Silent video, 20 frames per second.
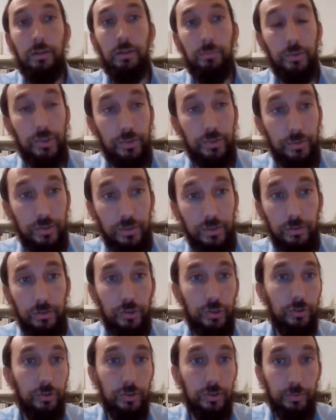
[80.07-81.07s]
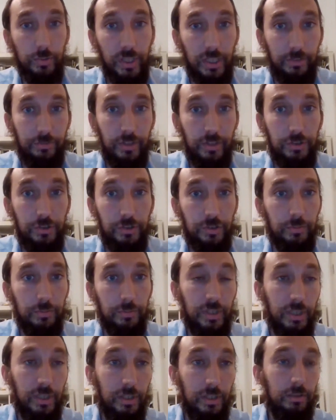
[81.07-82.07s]
which was Jews wherever they
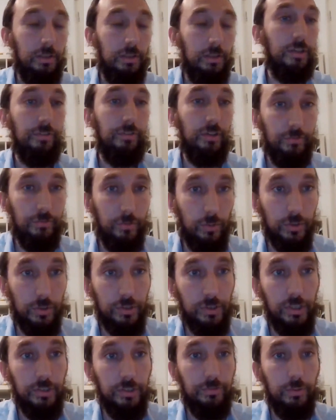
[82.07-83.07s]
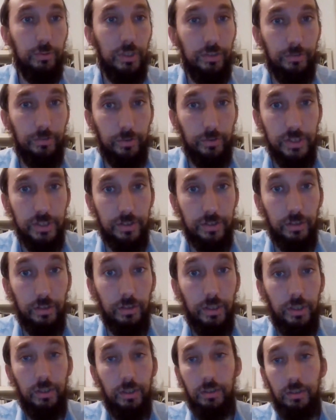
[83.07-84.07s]
should be, if unfortunately, for whatever
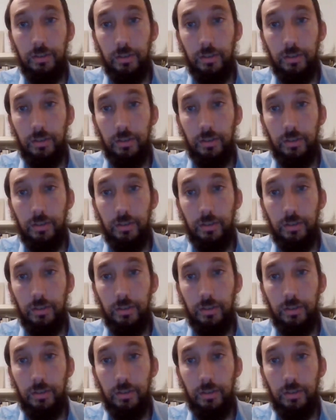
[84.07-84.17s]
reason,